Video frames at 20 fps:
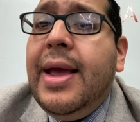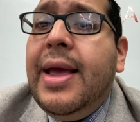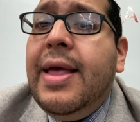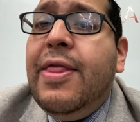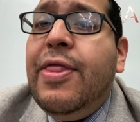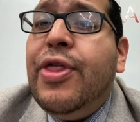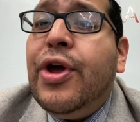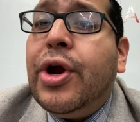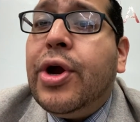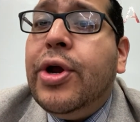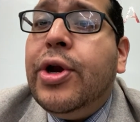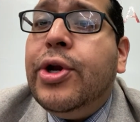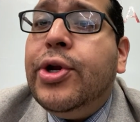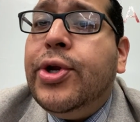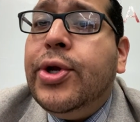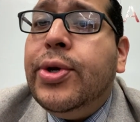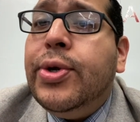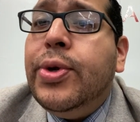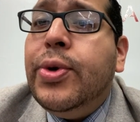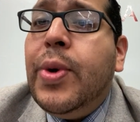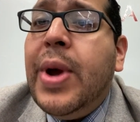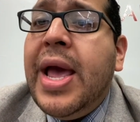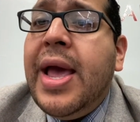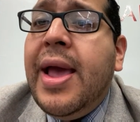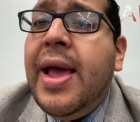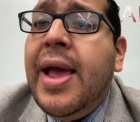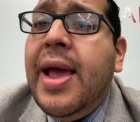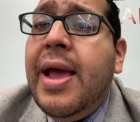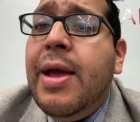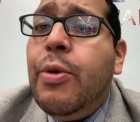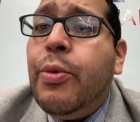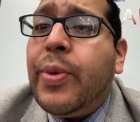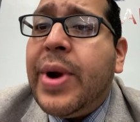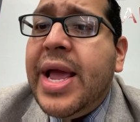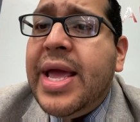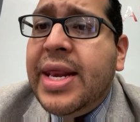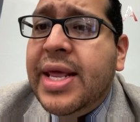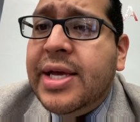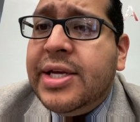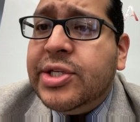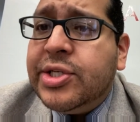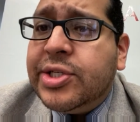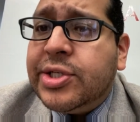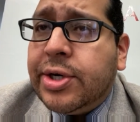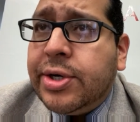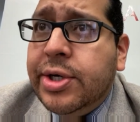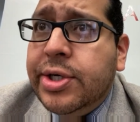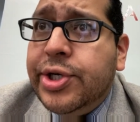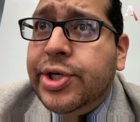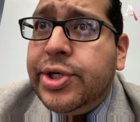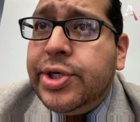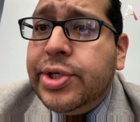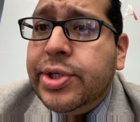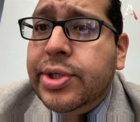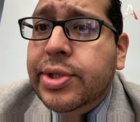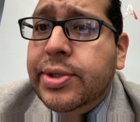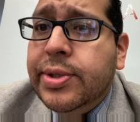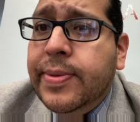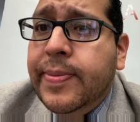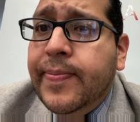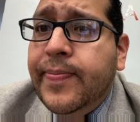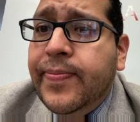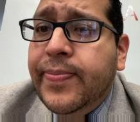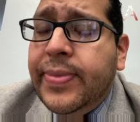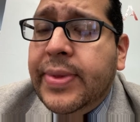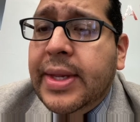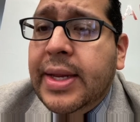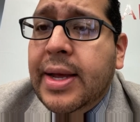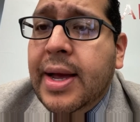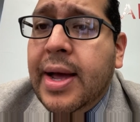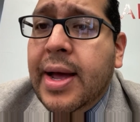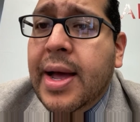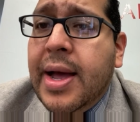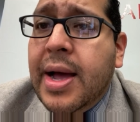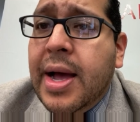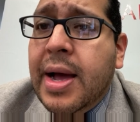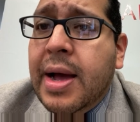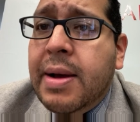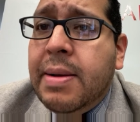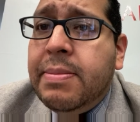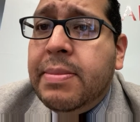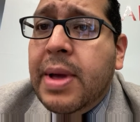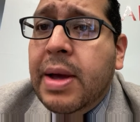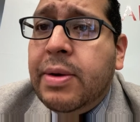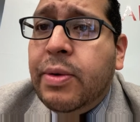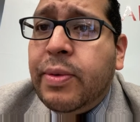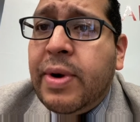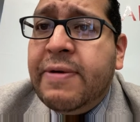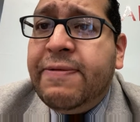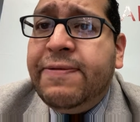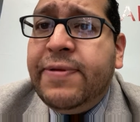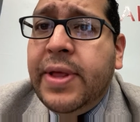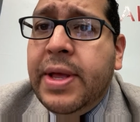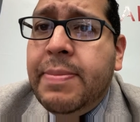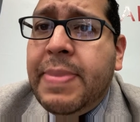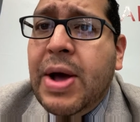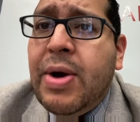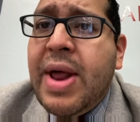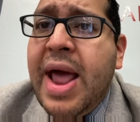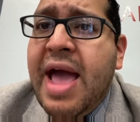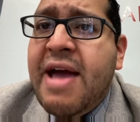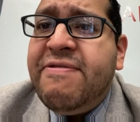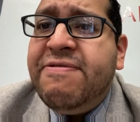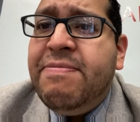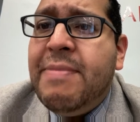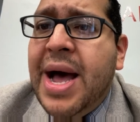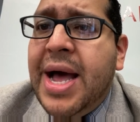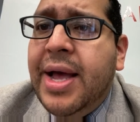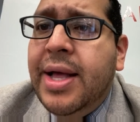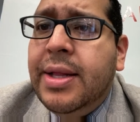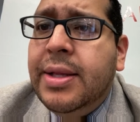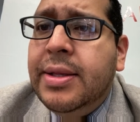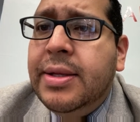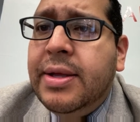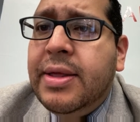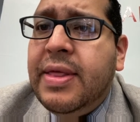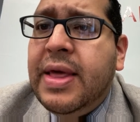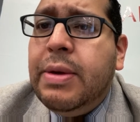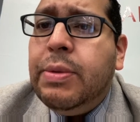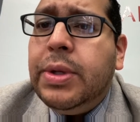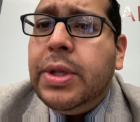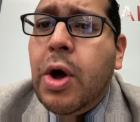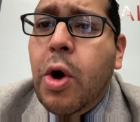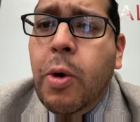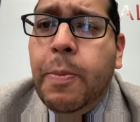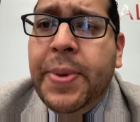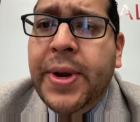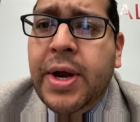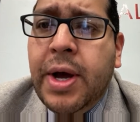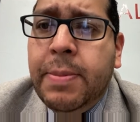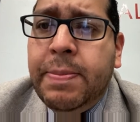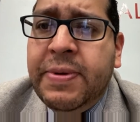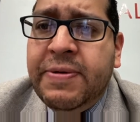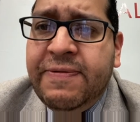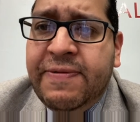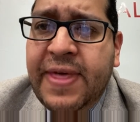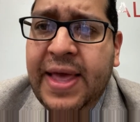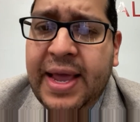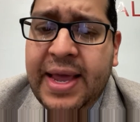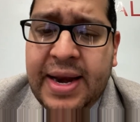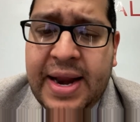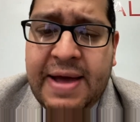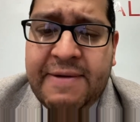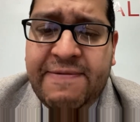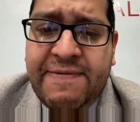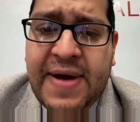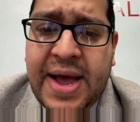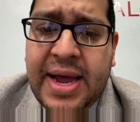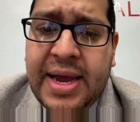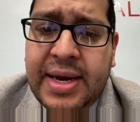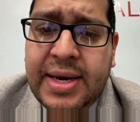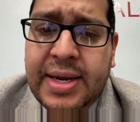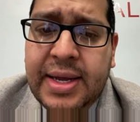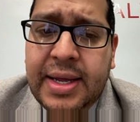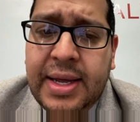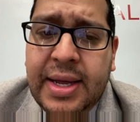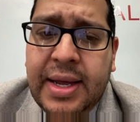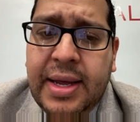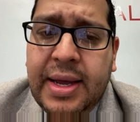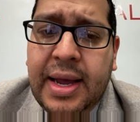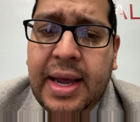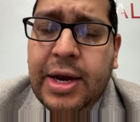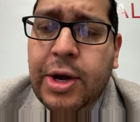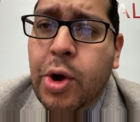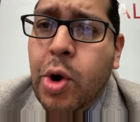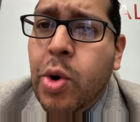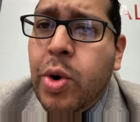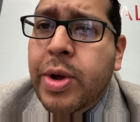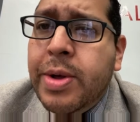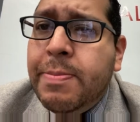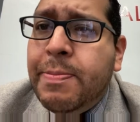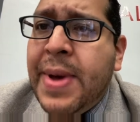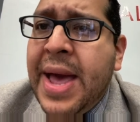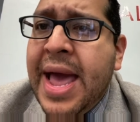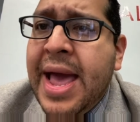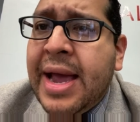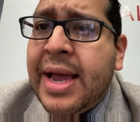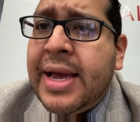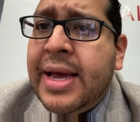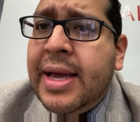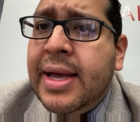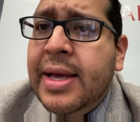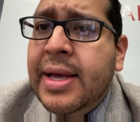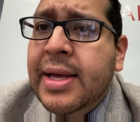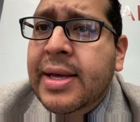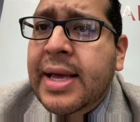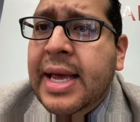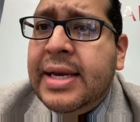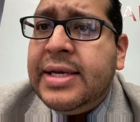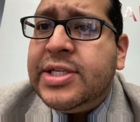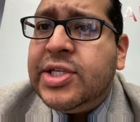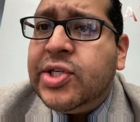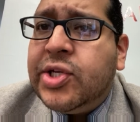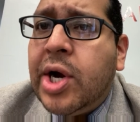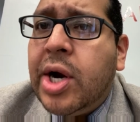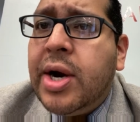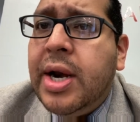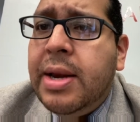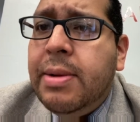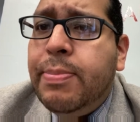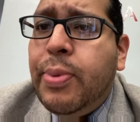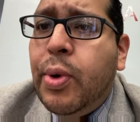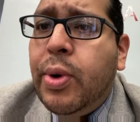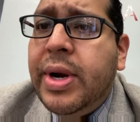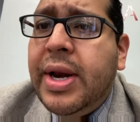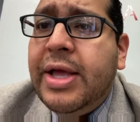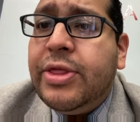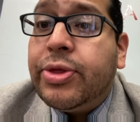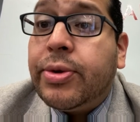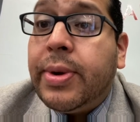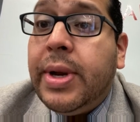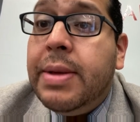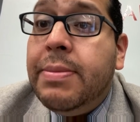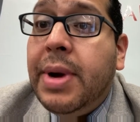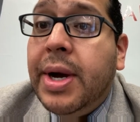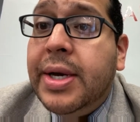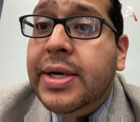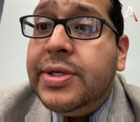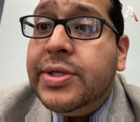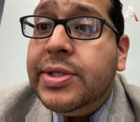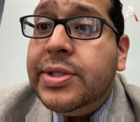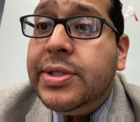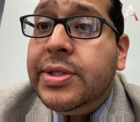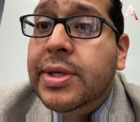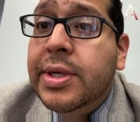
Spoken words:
They're going to do a radius search, roughly about half mile. They will open up if they cannot find, and going back and starting point at 3 months.